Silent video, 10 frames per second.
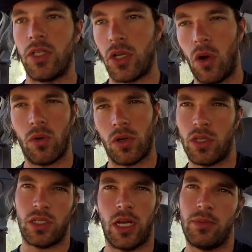just hold it at the
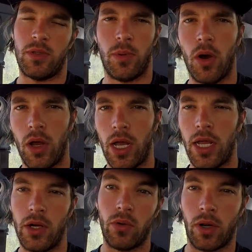same spot
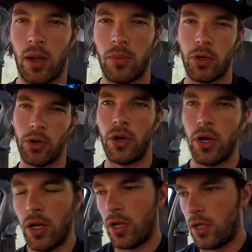and it'll come good.
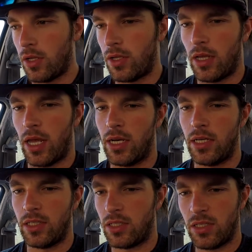
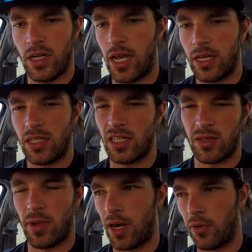And yeah, it doesn't
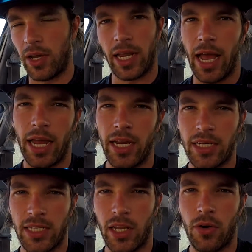matter really how you
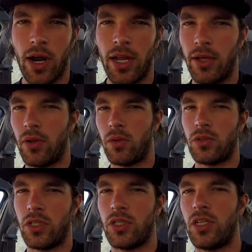accelerate, it'll
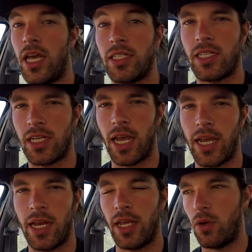just
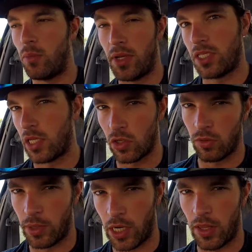hesitate, it'll miss a little
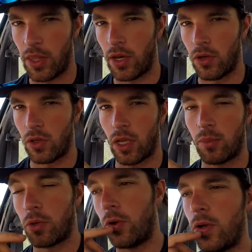bit and then it'll come
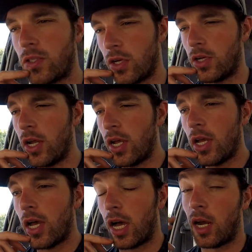good. So
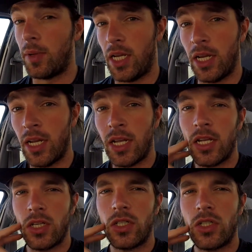I'm going to be
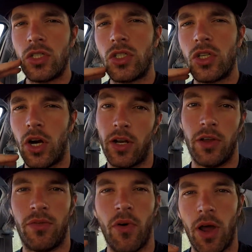trying to
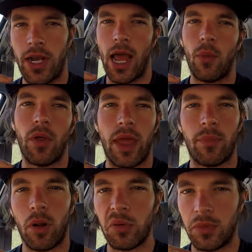find out what that
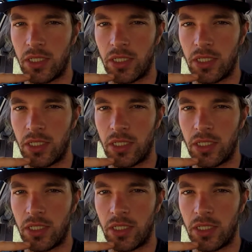problem is